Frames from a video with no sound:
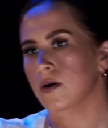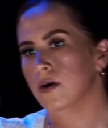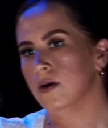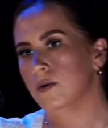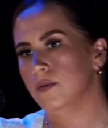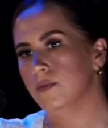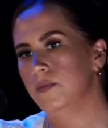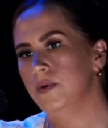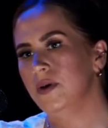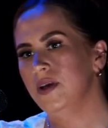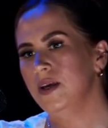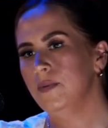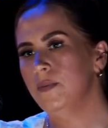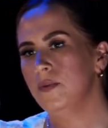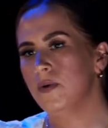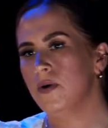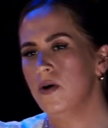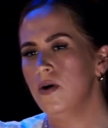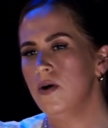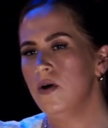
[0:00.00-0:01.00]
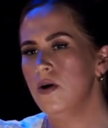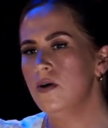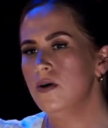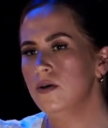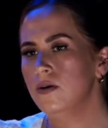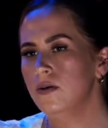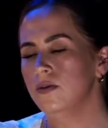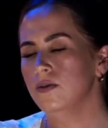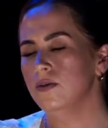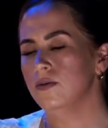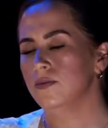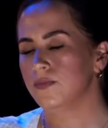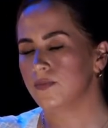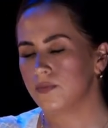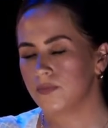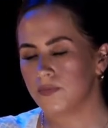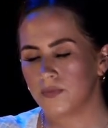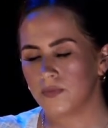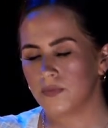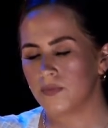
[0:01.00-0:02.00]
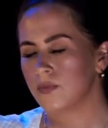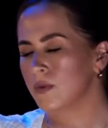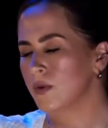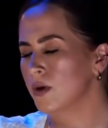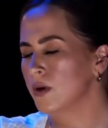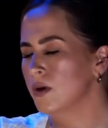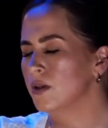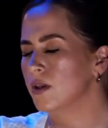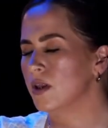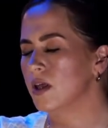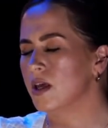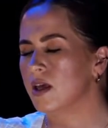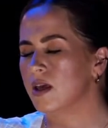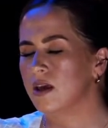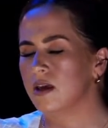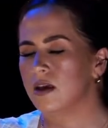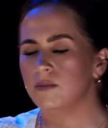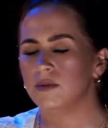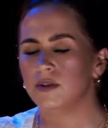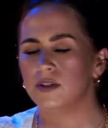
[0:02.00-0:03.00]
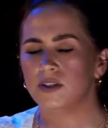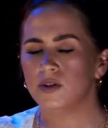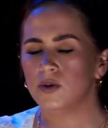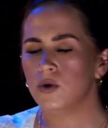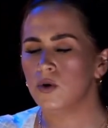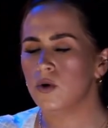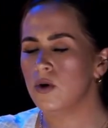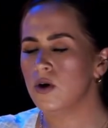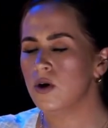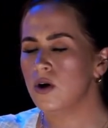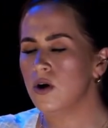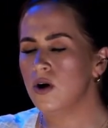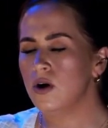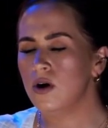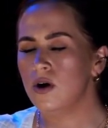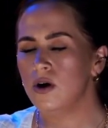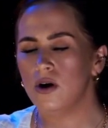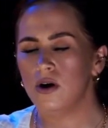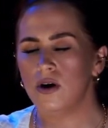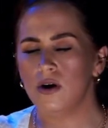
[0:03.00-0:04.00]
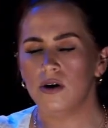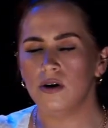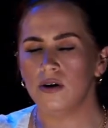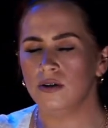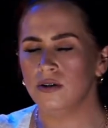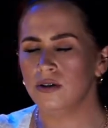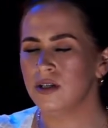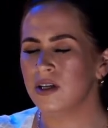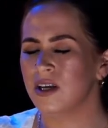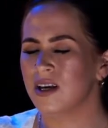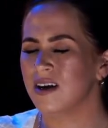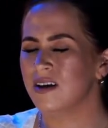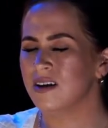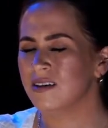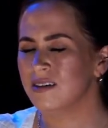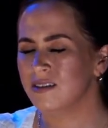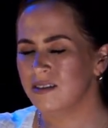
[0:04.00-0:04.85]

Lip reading: People, they can be so unkind